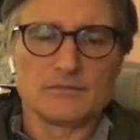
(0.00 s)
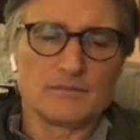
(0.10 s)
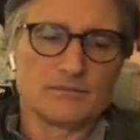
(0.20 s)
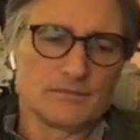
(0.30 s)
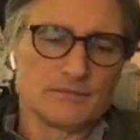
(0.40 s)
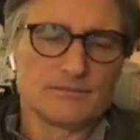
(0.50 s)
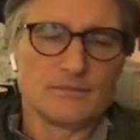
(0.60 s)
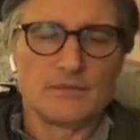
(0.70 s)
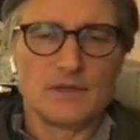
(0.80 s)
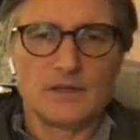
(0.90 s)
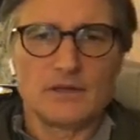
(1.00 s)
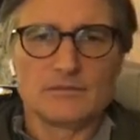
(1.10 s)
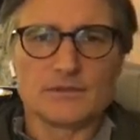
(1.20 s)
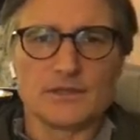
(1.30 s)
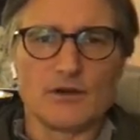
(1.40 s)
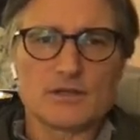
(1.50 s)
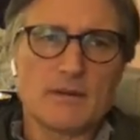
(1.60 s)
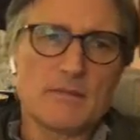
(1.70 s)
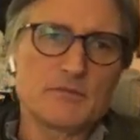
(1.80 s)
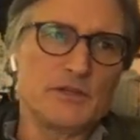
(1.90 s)
right, So
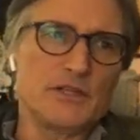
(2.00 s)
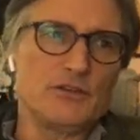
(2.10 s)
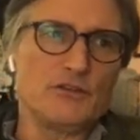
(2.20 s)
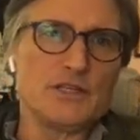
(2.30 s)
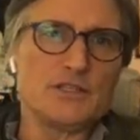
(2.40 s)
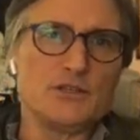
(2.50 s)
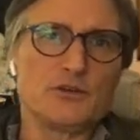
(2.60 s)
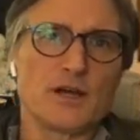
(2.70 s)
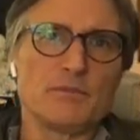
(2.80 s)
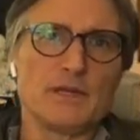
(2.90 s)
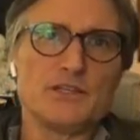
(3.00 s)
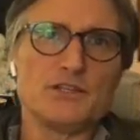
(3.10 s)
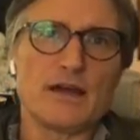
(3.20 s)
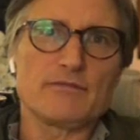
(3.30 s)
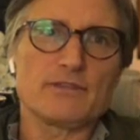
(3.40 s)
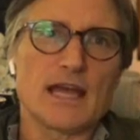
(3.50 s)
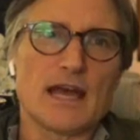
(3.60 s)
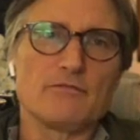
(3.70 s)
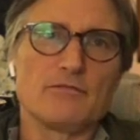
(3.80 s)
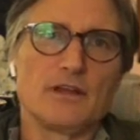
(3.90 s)
sometimes when you do these new companies, you have to
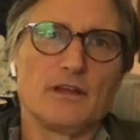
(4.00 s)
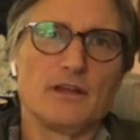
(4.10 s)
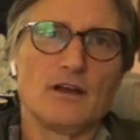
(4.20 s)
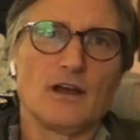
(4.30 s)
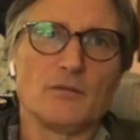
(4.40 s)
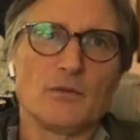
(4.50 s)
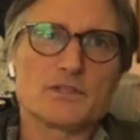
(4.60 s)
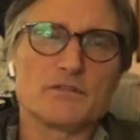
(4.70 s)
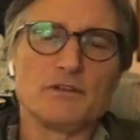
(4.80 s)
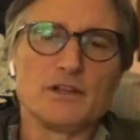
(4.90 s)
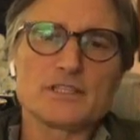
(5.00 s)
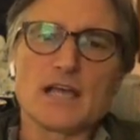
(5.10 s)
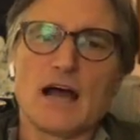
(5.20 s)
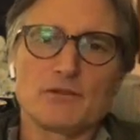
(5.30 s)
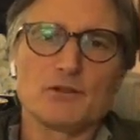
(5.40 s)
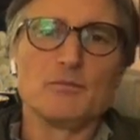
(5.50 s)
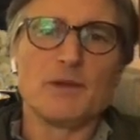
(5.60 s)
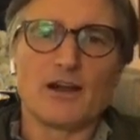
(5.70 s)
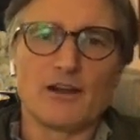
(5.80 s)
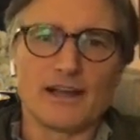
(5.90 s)
have almost a philosophical
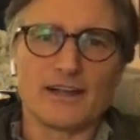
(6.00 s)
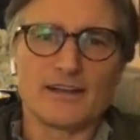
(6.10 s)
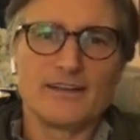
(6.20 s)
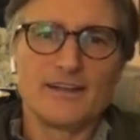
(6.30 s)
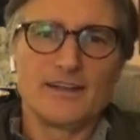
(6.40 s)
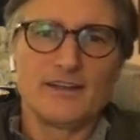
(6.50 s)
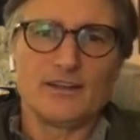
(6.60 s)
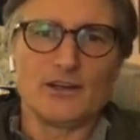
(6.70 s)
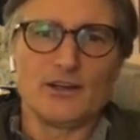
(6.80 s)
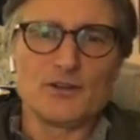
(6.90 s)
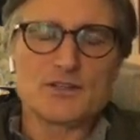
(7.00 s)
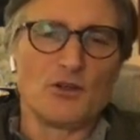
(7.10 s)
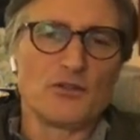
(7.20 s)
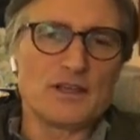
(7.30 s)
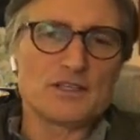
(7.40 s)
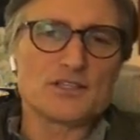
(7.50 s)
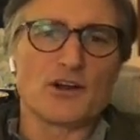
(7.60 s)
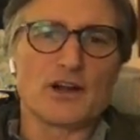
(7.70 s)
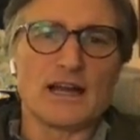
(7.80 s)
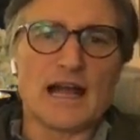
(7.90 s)
bearing. You know, this whole thing
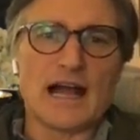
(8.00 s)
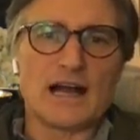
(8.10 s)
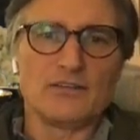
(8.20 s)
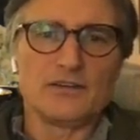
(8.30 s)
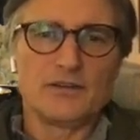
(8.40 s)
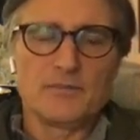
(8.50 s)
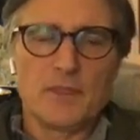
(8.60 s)
started out